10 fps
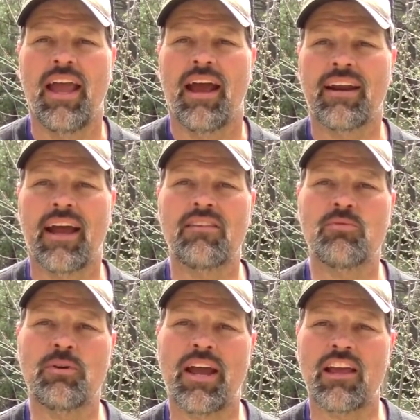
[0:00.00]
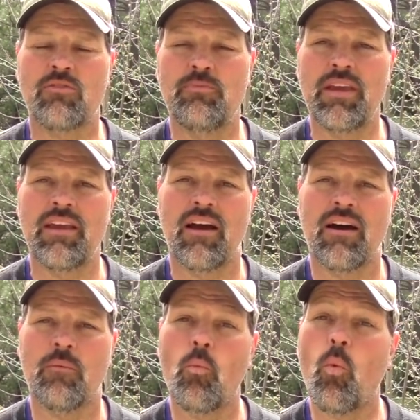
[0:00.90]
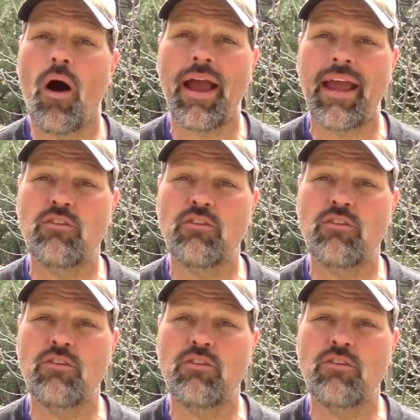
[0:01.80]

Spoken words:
And I had someone ask me why a